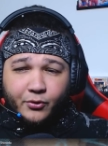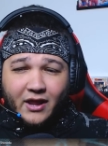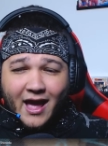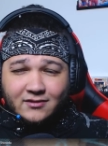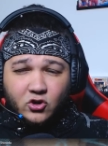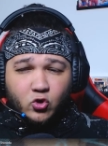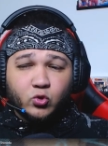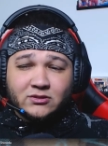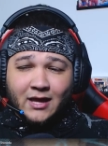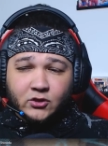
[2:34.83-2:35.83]
but it has a
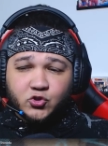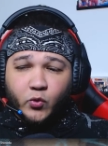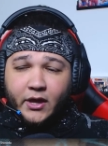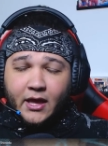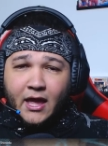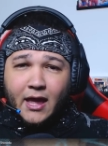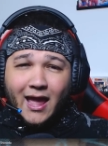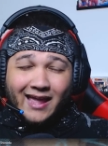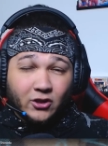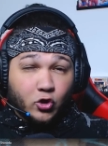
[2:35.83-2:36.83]
cool sound to it.
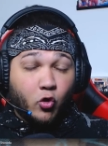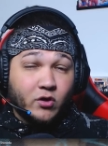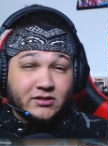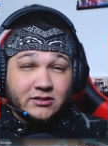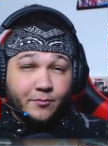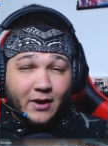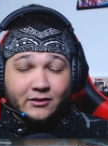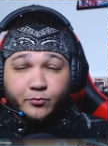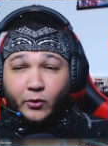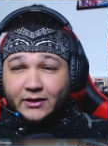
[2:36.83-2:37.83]
And the chorus is
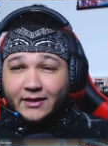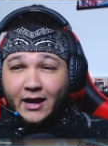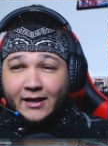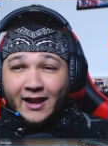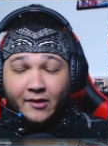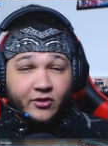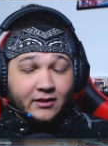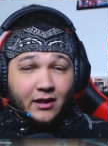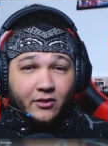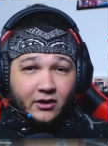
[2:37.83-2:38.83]
about to break down, and I
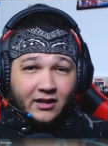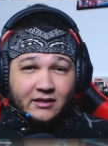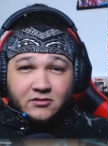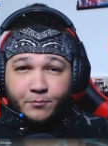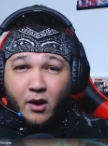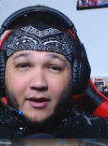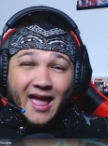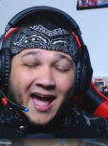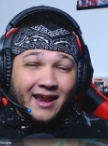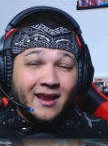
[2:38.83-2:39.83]
think that the, he's gonna probably
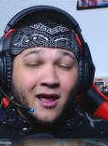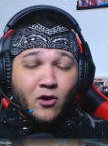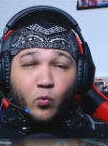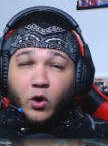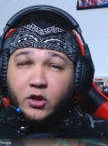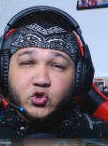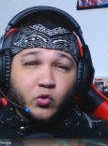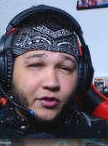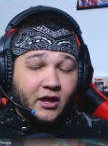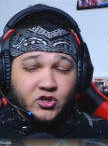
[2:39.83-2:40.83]
add one or
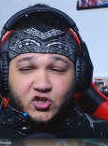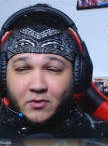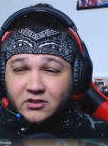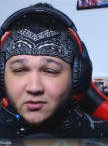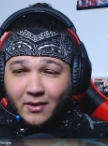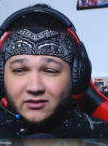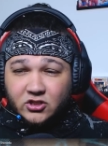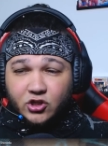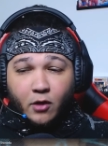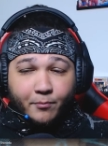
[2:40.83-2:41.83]
two other instruments to make the
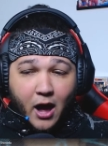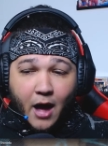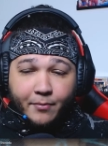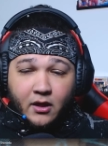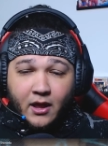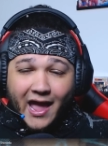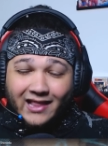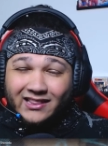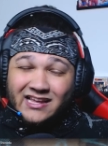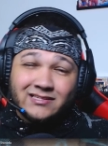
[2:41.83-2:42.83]
song pop.
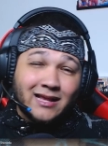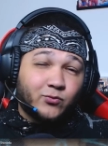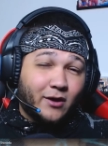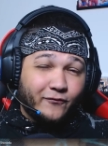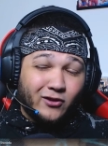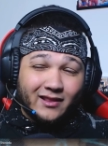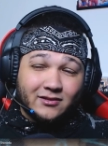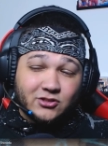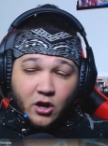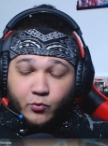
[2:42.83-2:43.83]
At least that's what I feel like
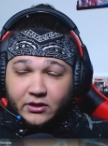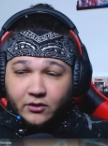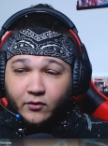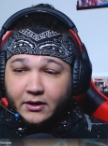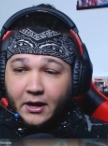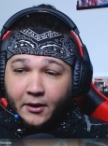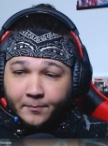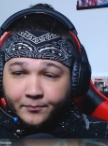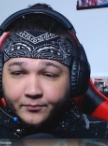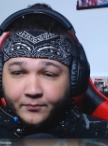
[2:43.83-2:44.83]
the song would need right now.
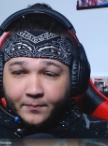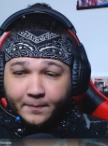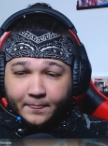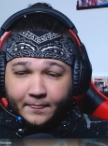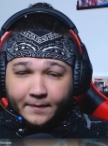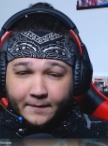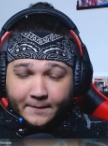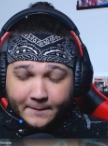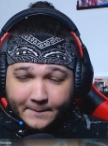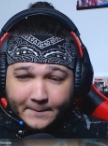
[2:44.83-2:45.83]
It's too
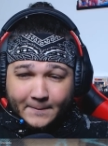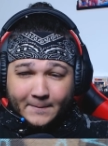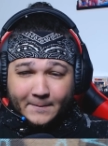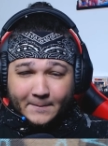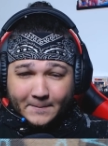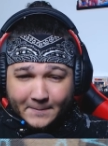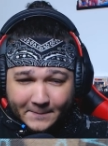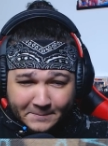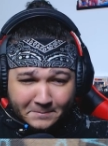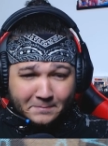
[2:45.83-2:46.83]
much to
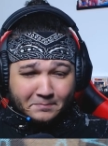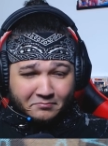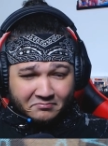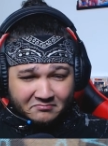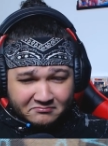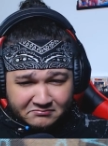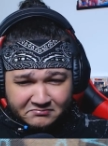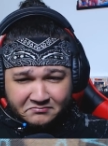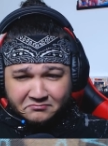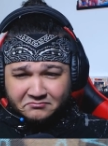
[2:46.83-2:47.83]
take, but
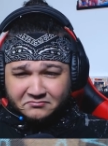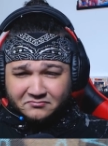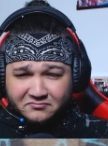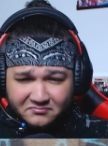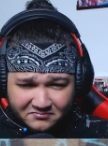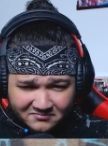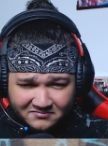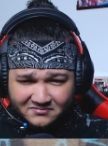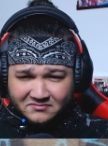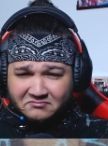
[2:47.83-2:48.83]
closing my
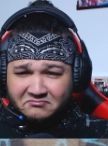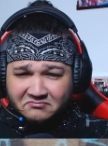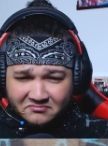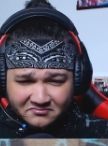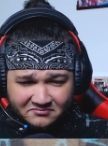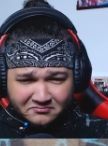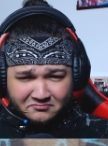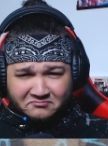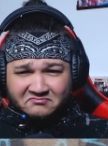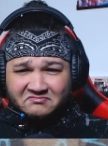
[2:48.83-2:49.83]
eyes, I know
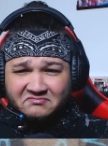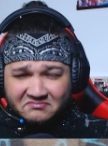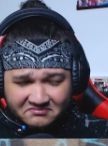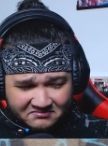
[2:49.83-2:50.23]
mm.